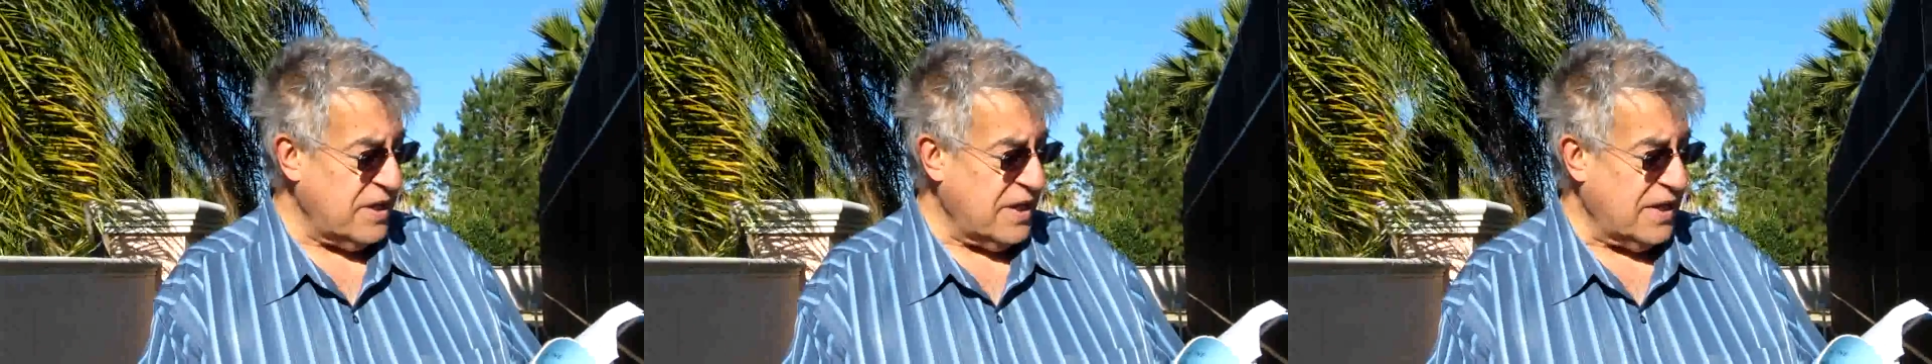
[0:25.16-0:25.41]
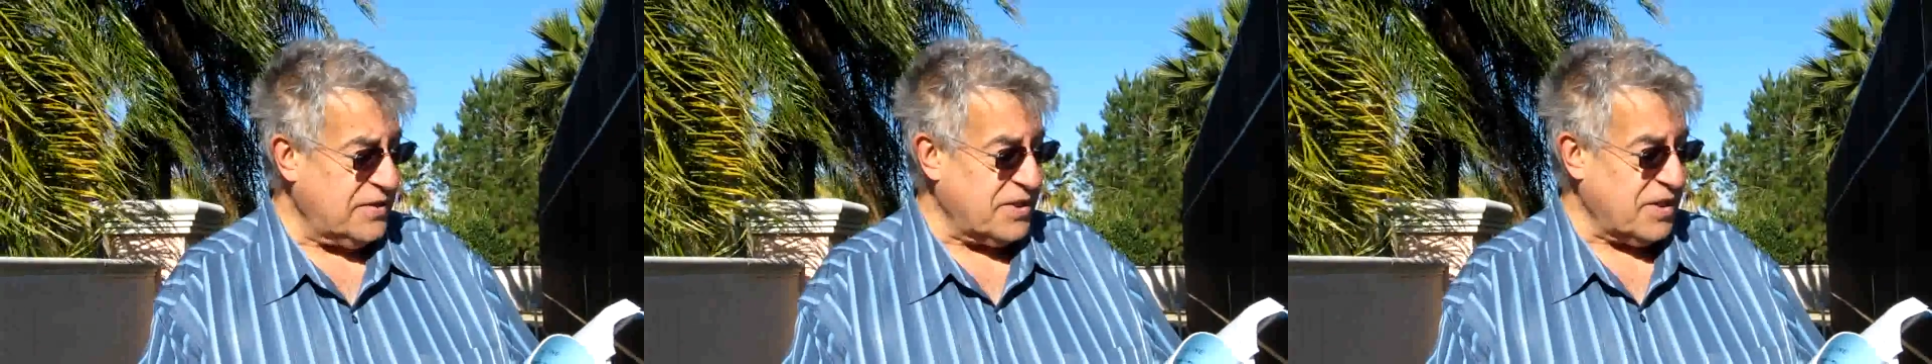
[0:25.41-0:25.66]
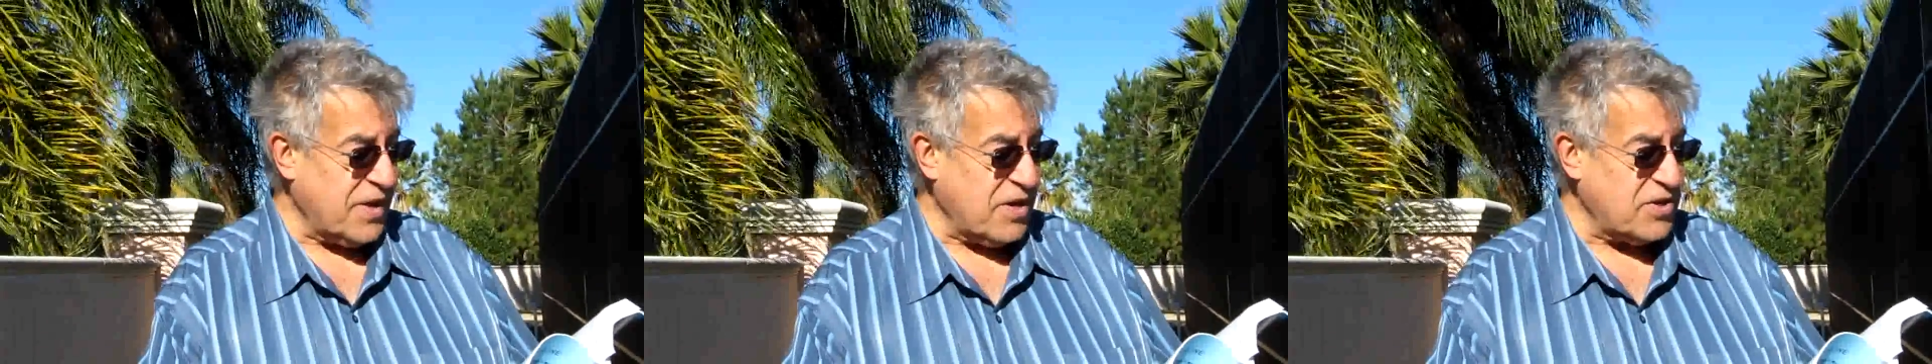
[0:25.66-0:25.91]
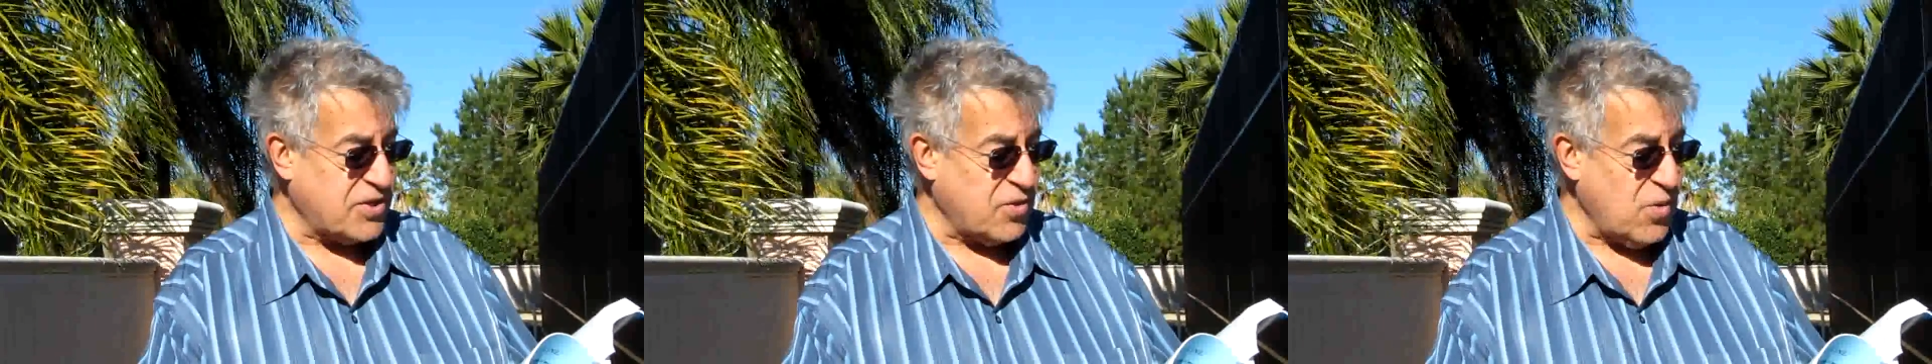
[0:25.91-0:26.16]
until there
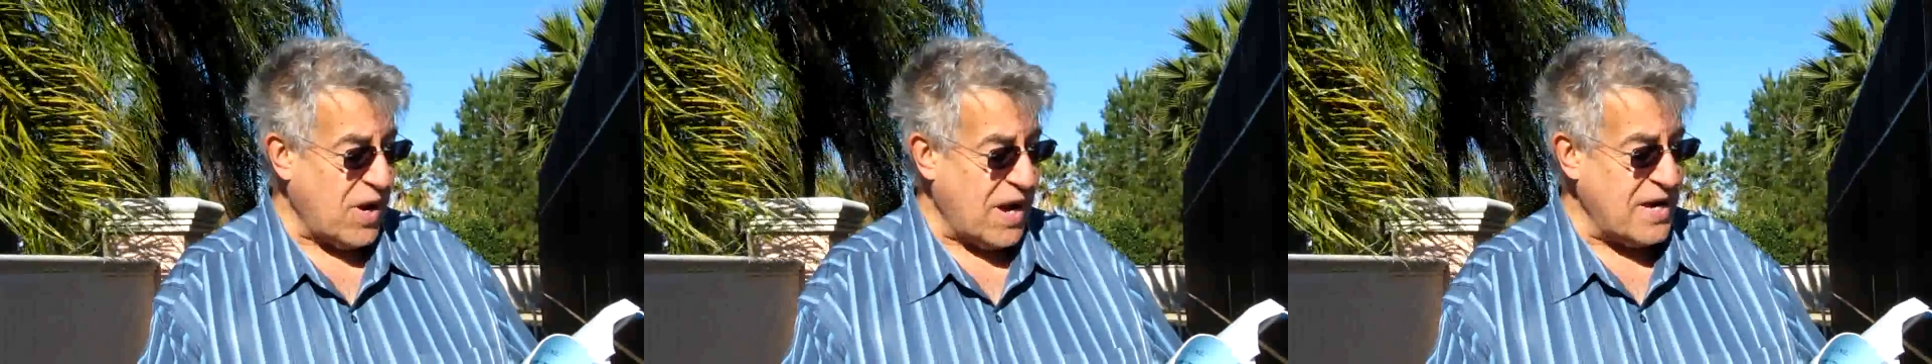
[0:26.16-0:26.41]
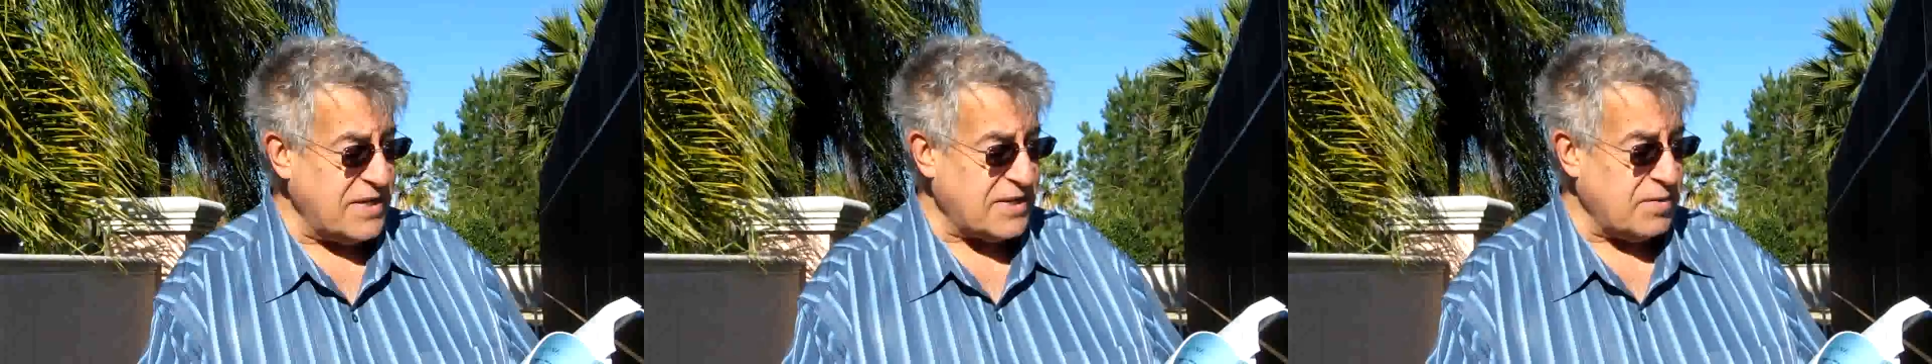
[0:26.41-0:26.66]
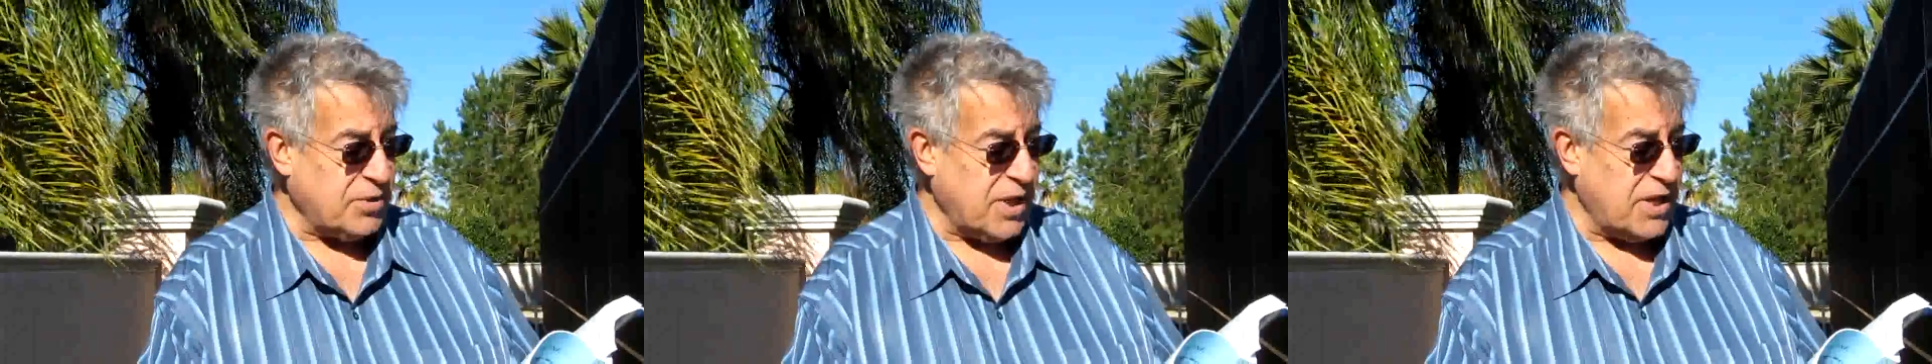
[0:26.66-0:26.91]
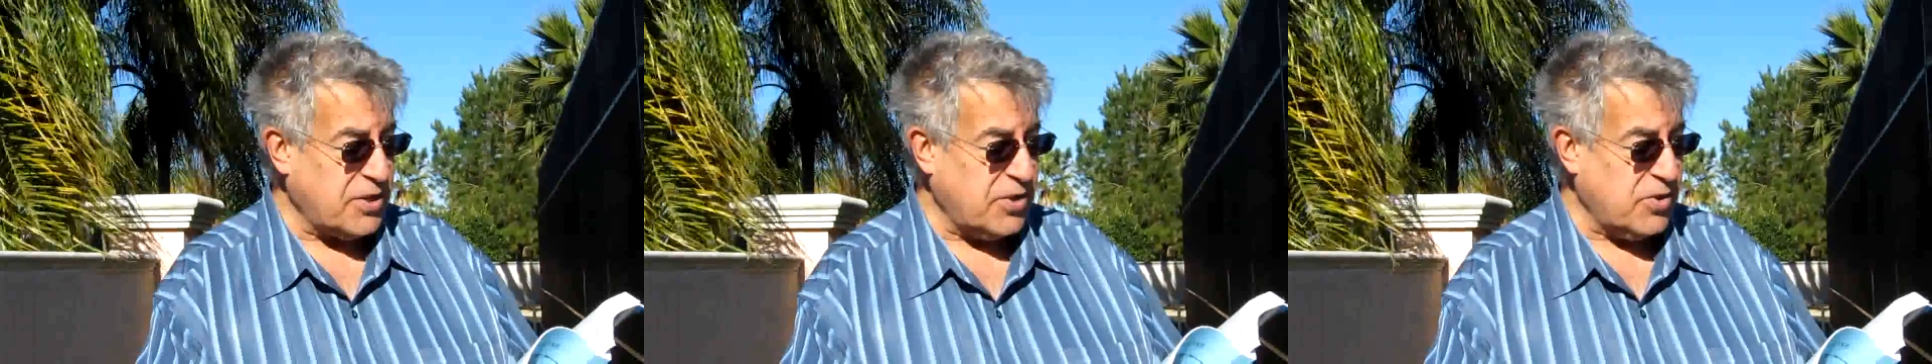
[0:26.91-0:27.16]
is a rise in
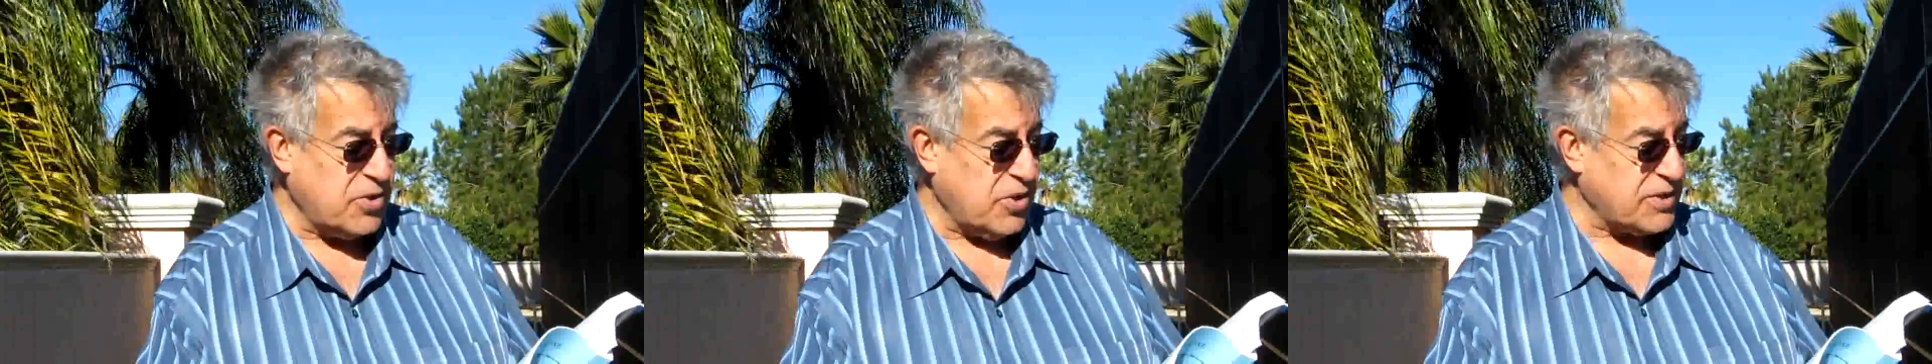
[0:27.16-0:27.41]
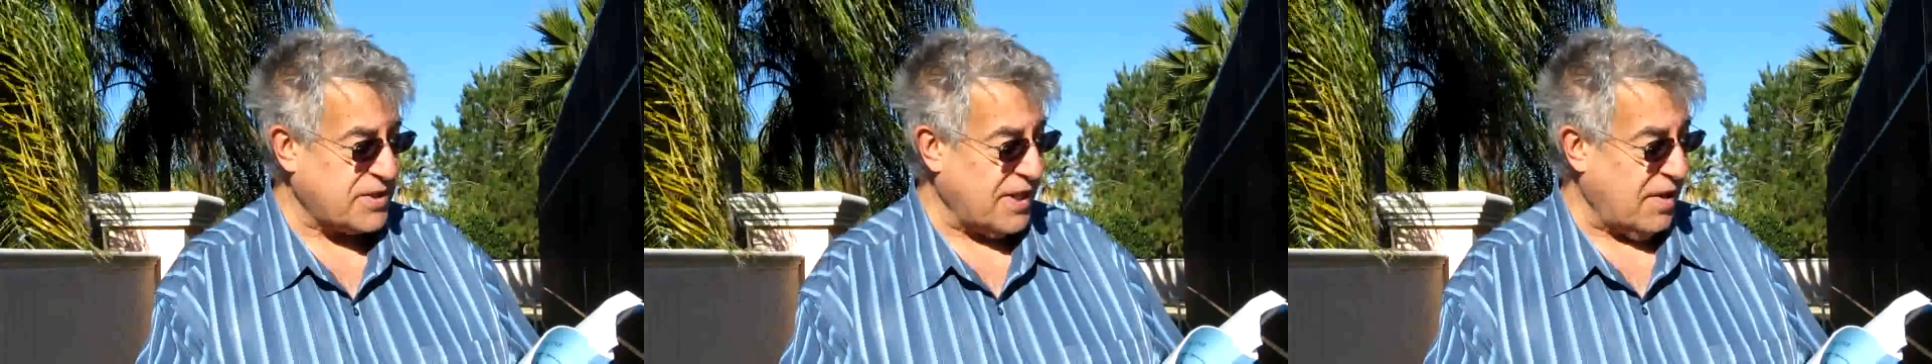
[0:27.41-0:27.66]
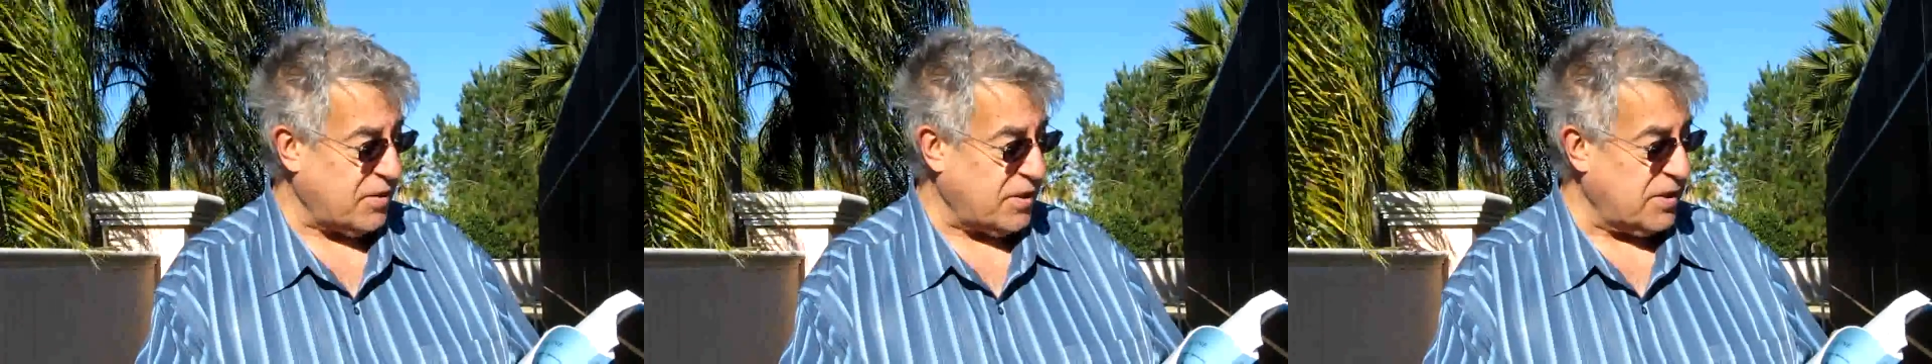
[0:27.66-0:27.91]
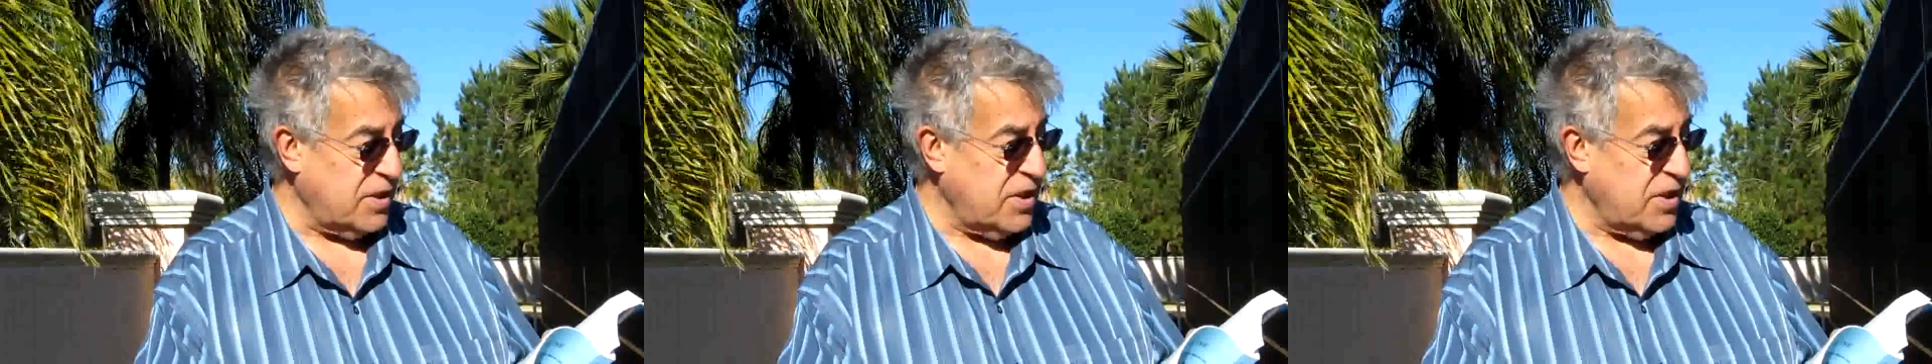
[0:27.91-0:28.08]
blood glucose level.